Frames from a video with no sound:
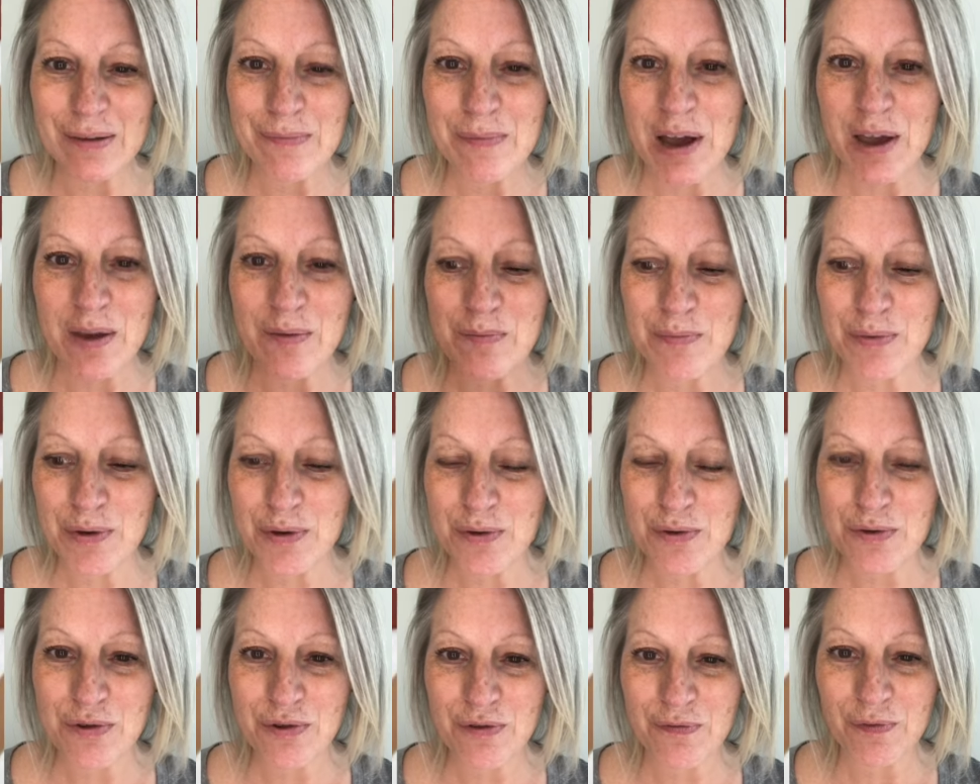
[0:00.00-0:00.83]
My
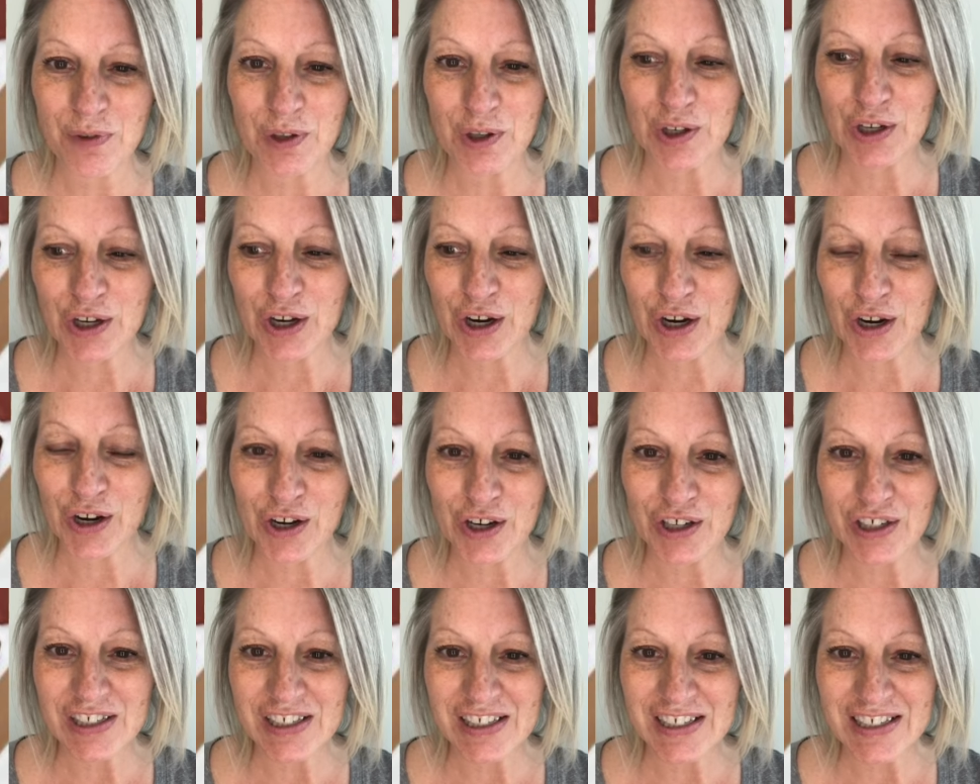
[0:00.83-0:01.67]
beautiful
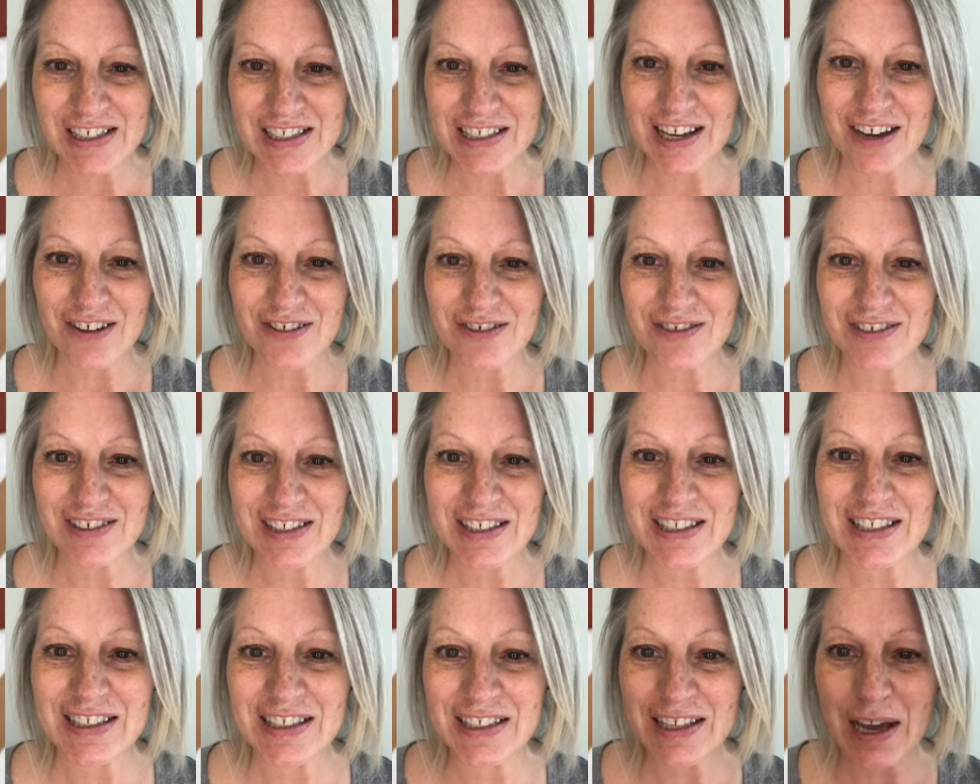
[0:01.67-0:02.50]
girls out in
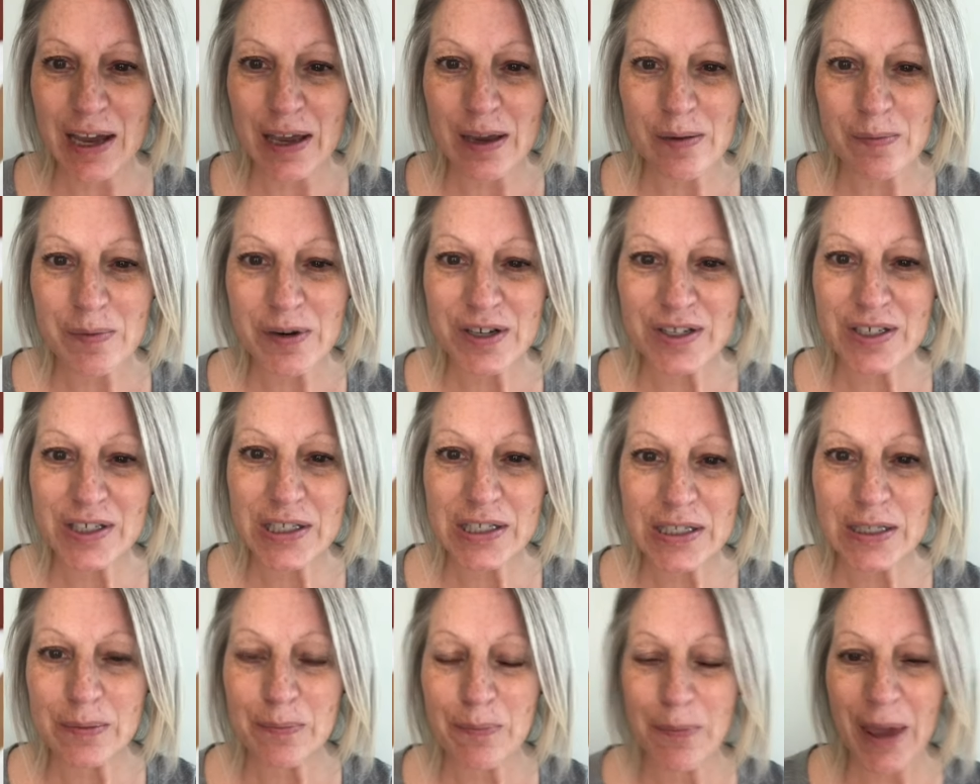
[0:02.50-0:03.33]

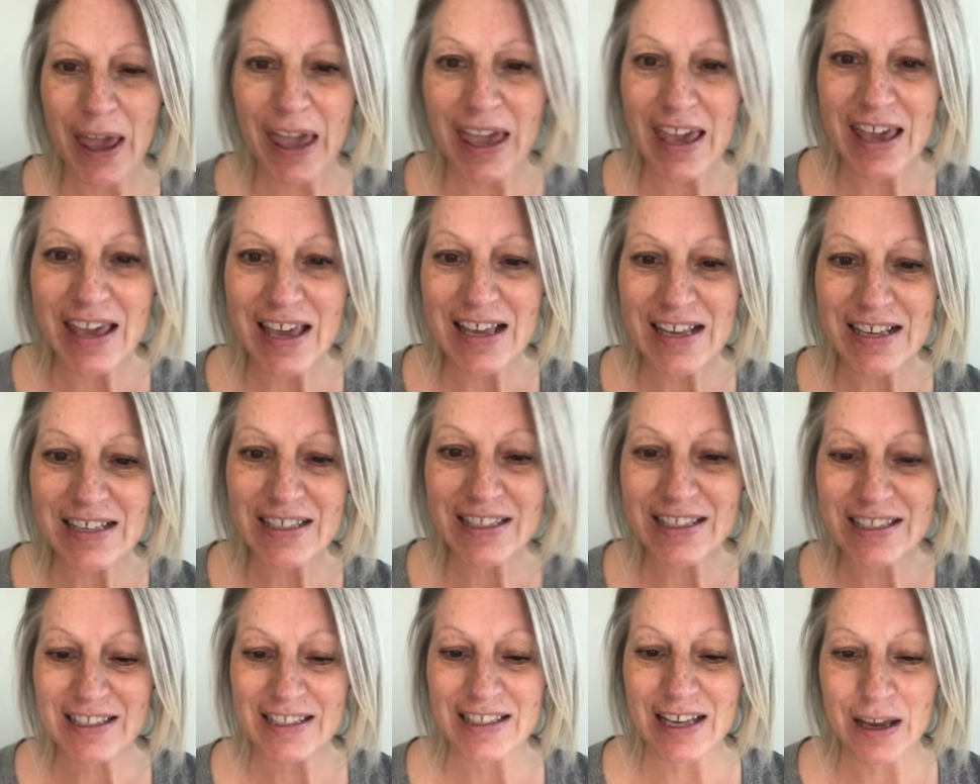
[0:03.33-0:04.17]

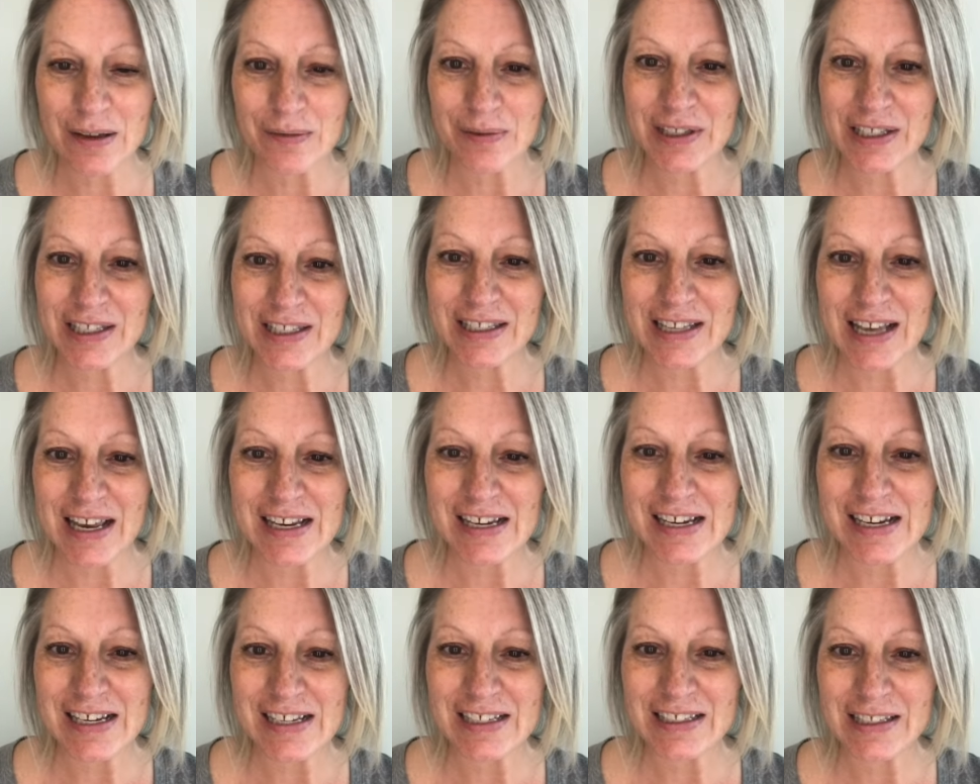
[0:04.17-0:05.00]
cyberspace,
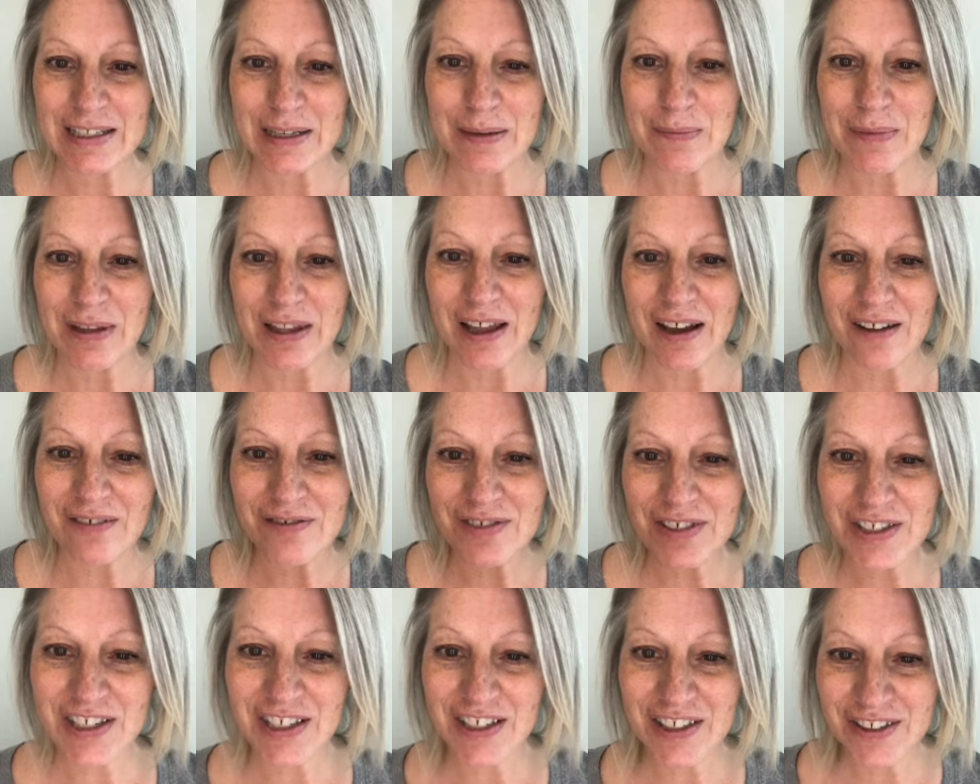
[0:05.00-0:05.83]
sending some
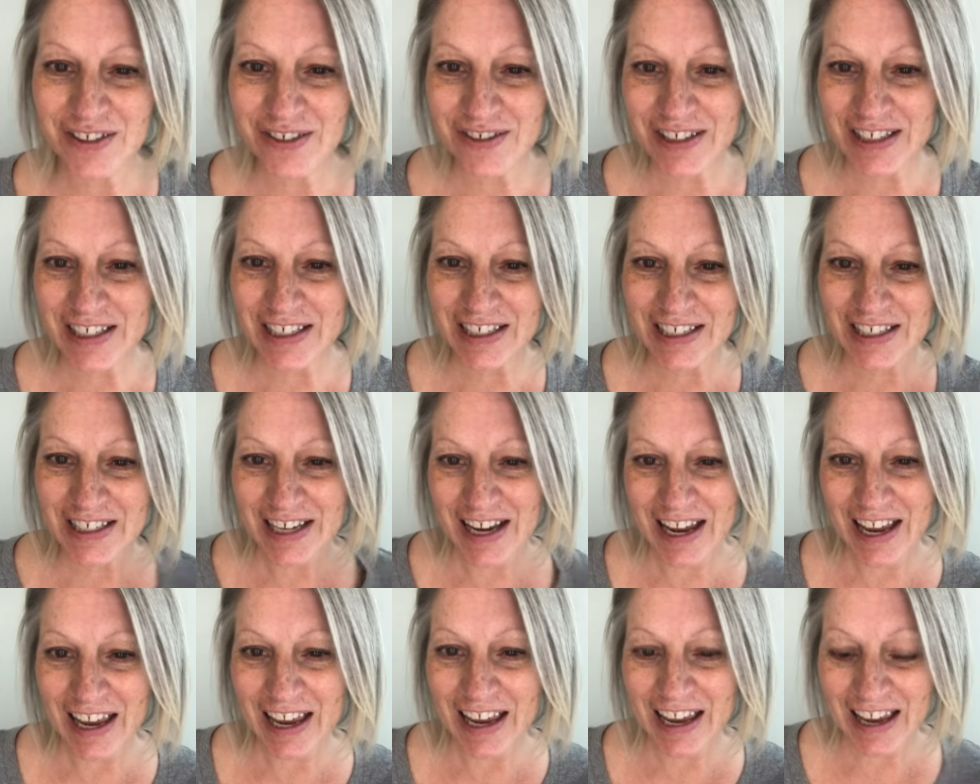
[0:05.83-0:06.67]
love to you
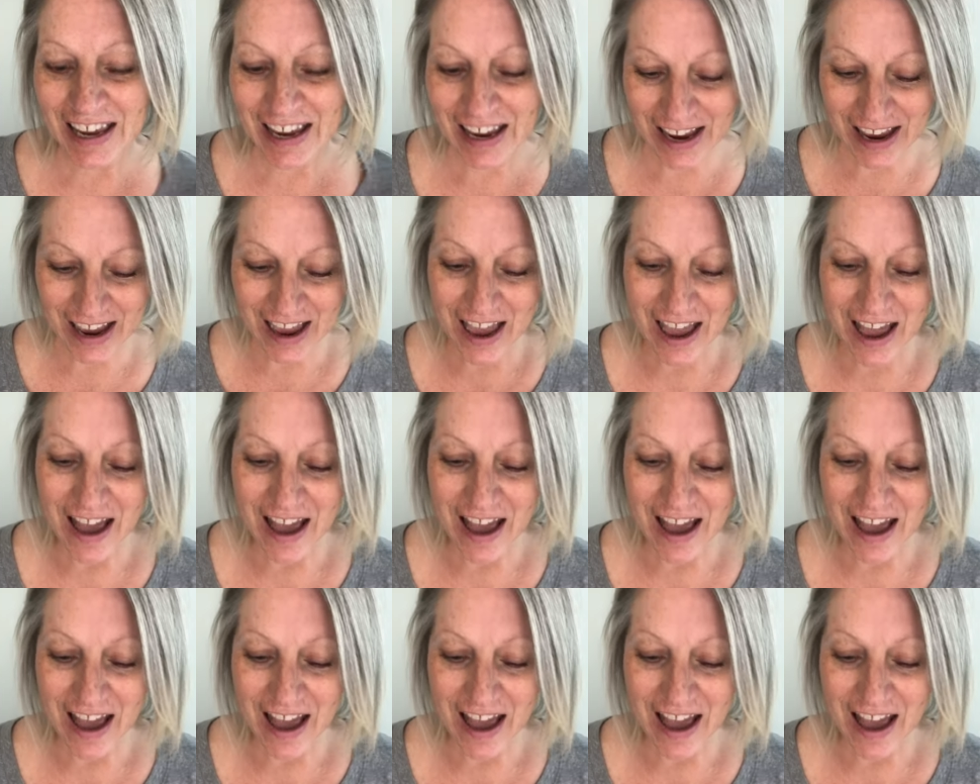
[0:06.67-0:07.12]
today.